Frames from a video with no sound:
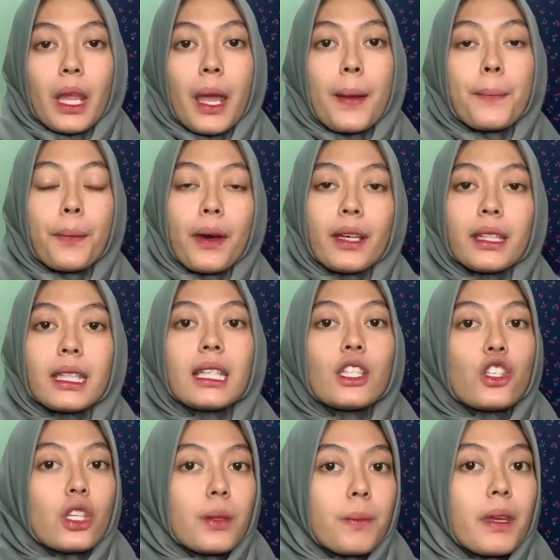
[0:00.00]
But
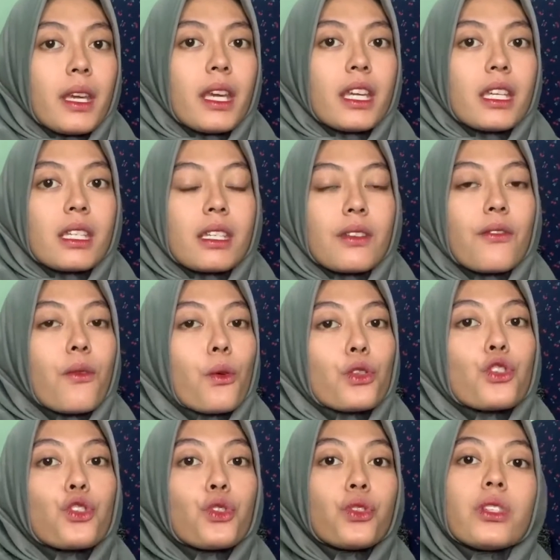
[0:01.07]
EGP is for
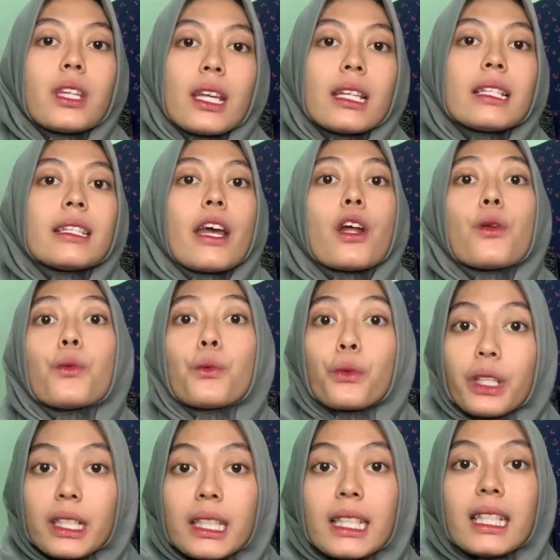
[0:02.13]
students that
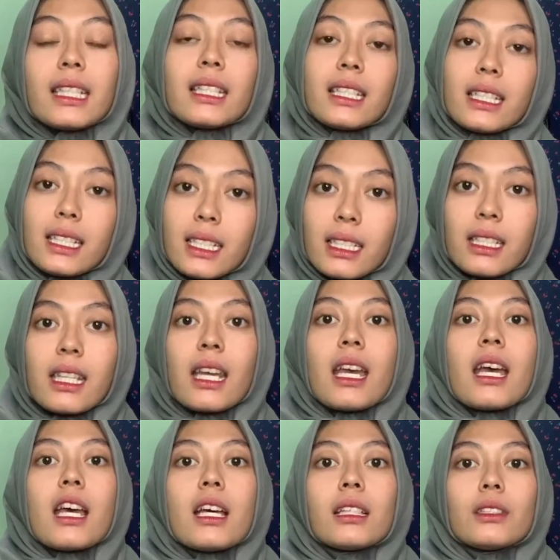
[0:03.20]
really need
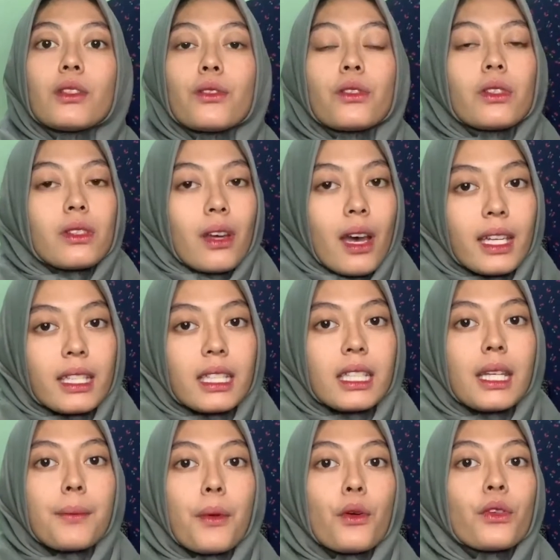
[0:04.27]
to study
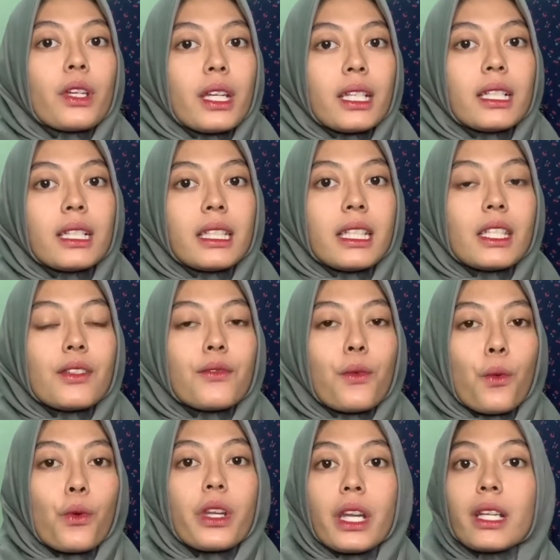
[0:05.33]
about English for
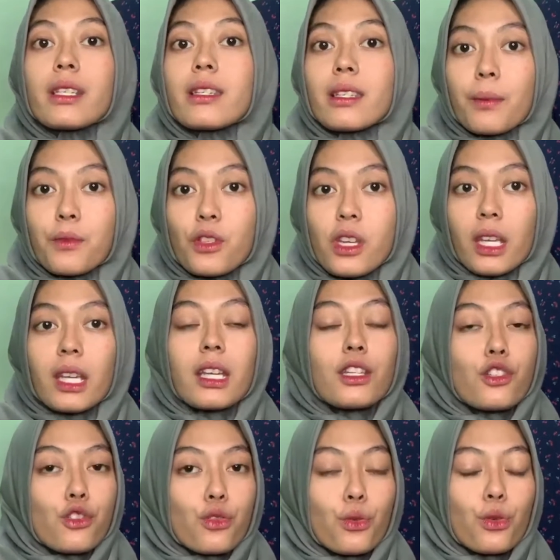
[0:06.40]
their subject in the
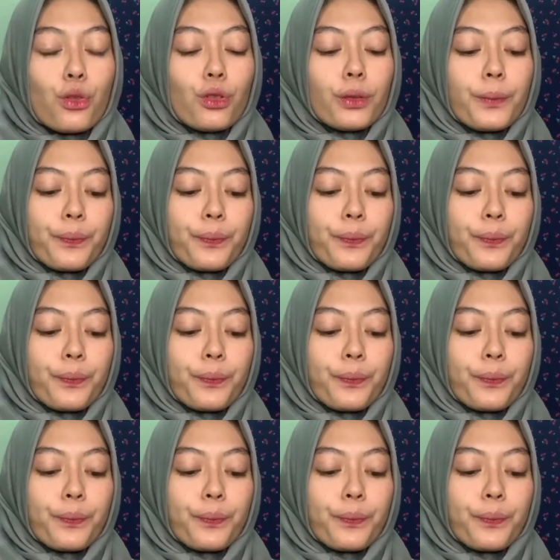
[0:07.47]
school.